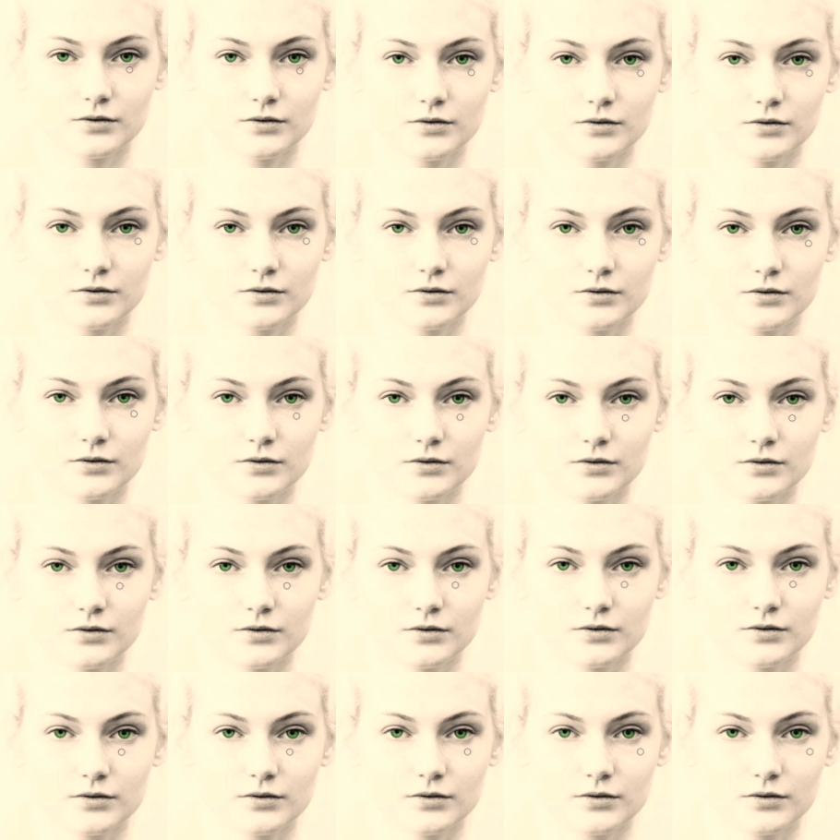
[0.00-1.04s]

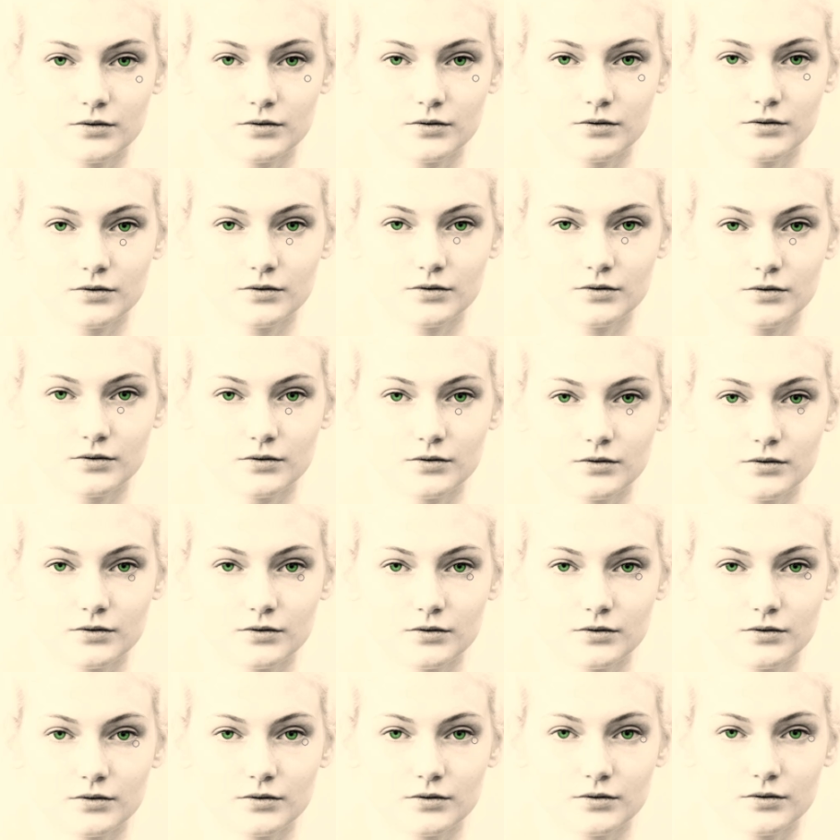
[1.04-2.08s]

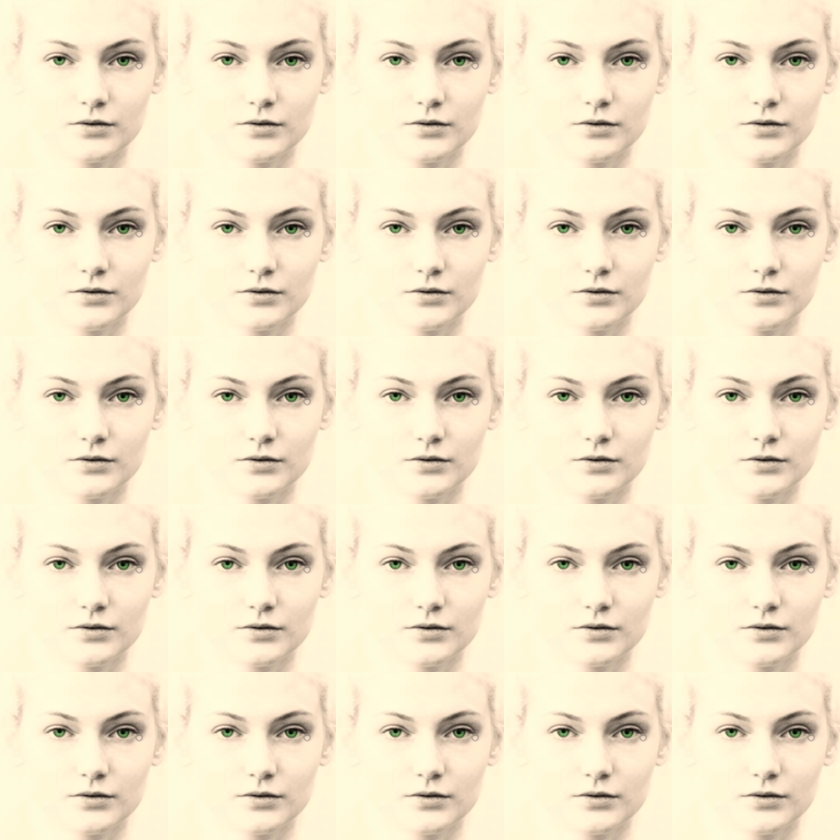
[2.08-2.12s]
(no one is talking)